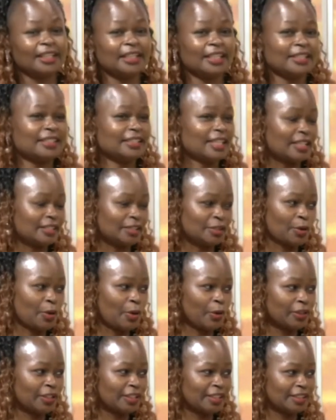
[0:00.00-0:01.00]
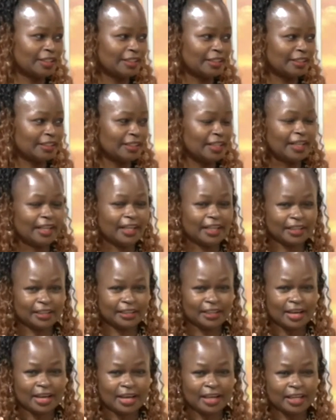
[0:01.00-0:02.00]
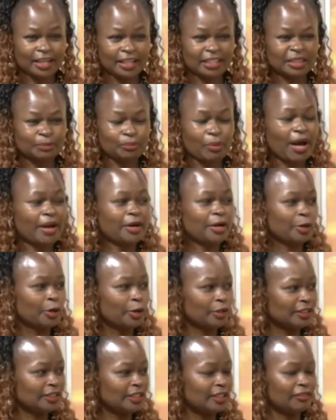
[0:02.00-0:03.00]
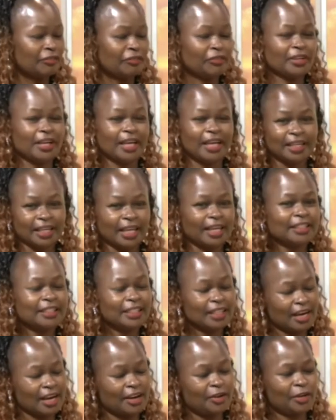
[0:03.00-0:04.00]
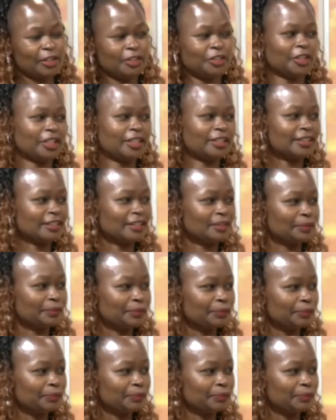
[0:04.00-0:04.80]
and in this sense, God, in inspiring yourself and getting courageous.